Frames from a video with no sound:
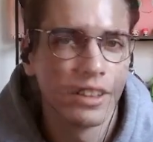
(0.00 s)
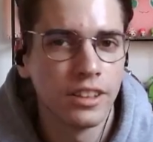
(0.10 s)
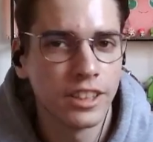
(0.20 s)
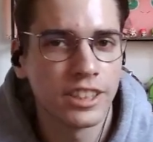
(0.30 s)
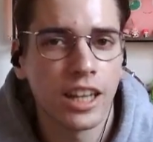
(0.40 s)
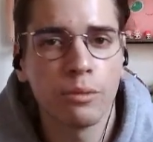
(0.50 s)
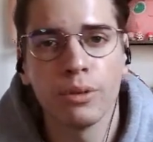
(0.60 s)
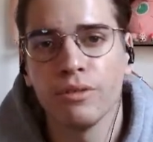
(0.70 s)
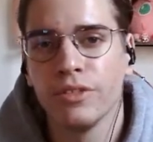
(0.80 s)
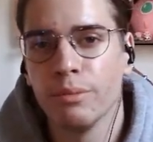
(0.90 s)
This setup
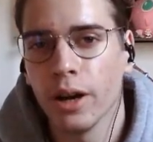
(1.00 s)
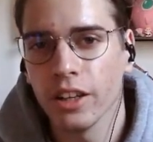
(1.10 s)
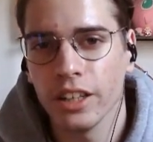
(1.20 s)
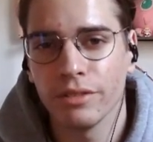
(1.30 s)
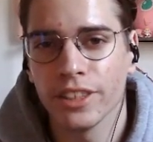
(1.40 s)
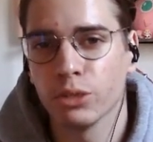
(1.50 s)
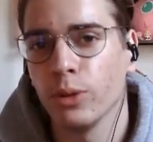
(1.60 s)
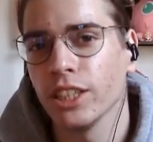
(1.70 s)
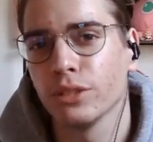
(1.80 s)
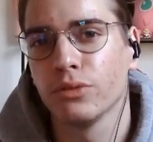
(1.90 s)
with the monolith as
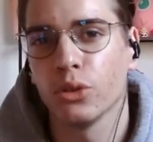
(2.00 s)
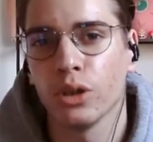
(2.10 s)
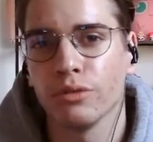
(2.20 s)
well as 4 of